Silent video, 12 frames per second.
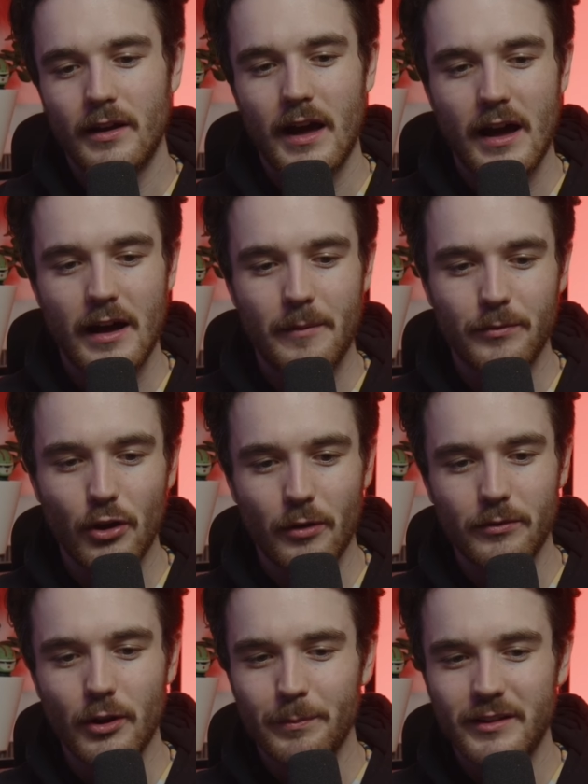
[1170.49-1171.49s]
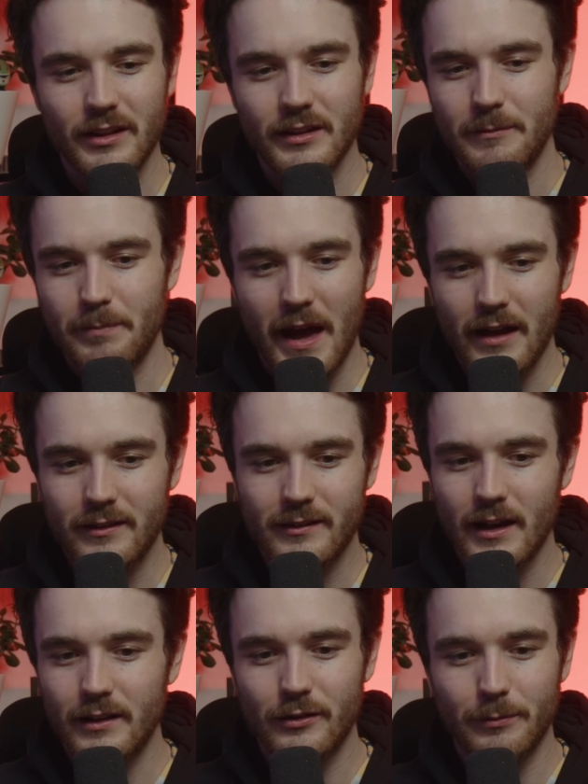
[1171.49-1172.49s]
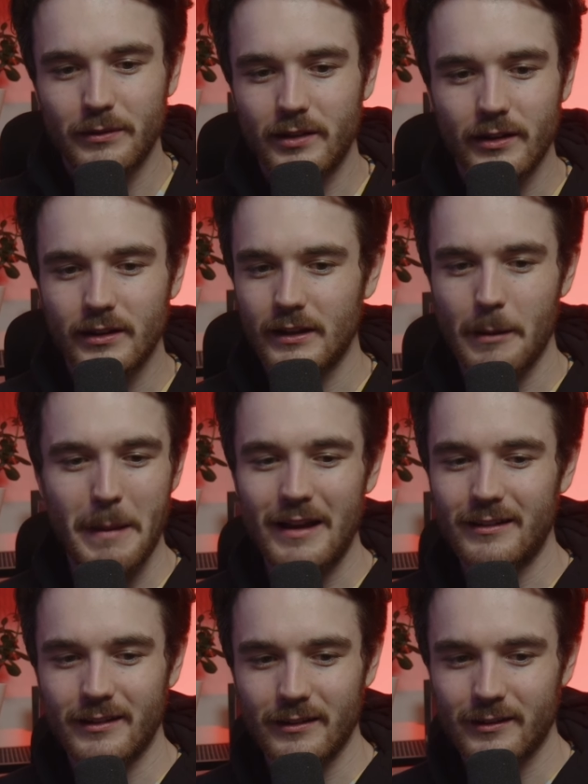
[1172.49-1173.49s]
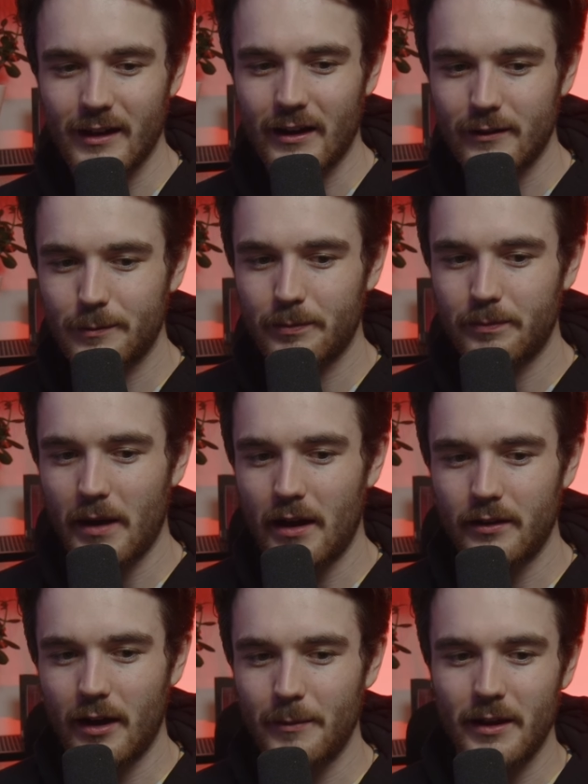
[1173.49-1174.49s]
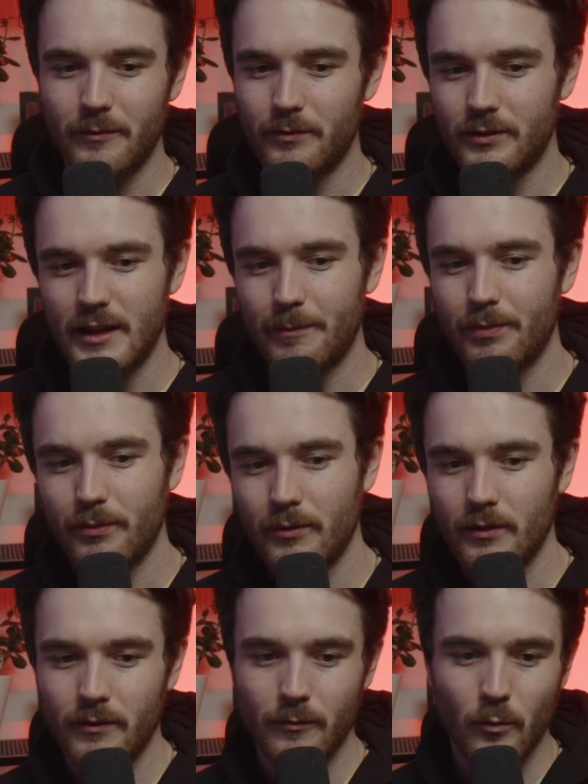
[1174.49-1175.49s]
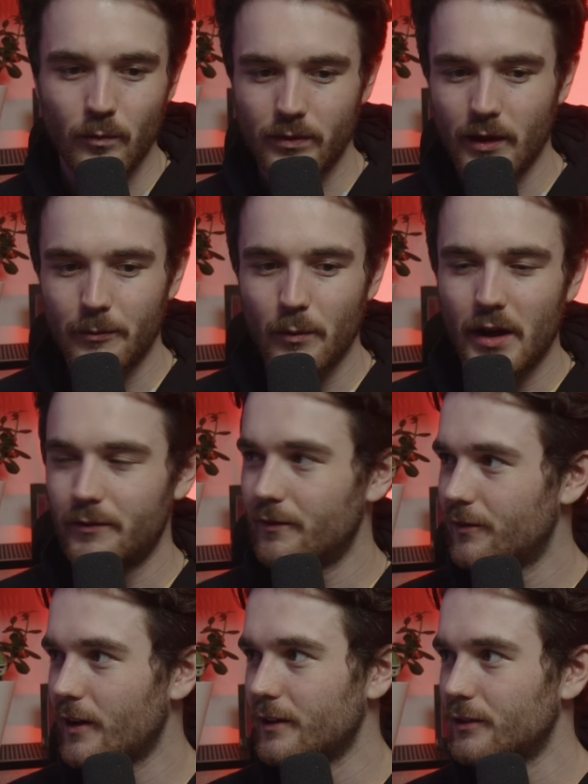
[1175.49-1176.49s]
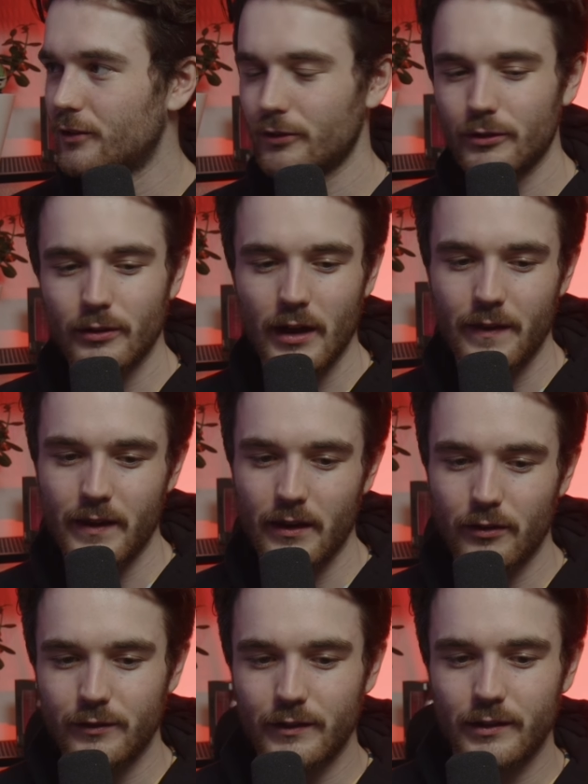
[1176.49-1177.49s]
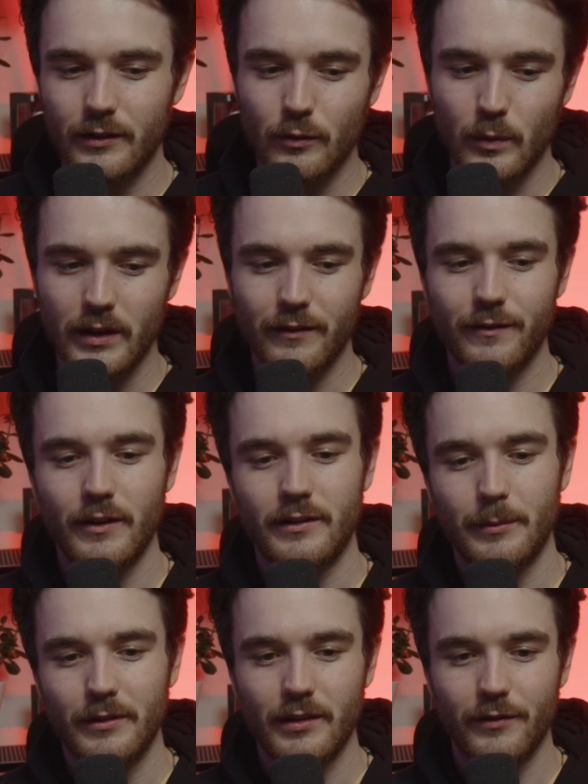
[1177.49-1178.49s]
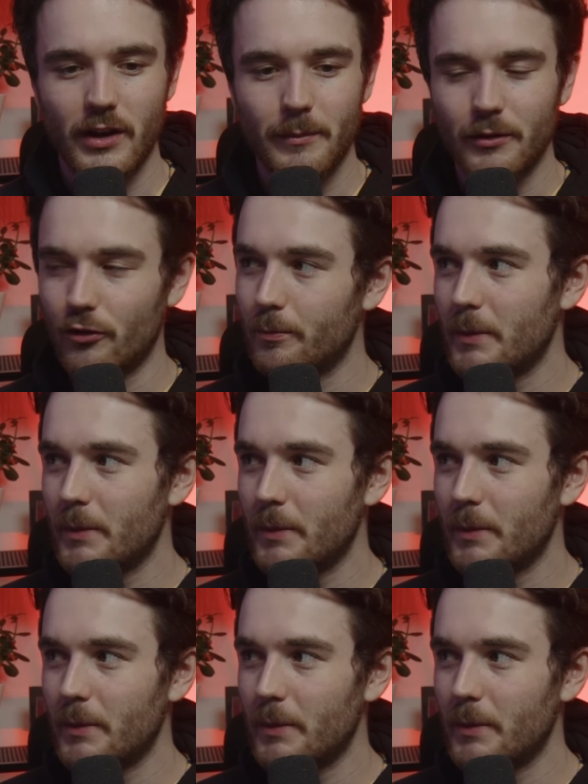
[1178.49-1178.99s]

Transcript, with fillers: Um, not not particularly bad starts, not particularly amazing starts. Yeah. But I mean, Nip number one, FaZe two, and then obviously the win for W7M in Group B.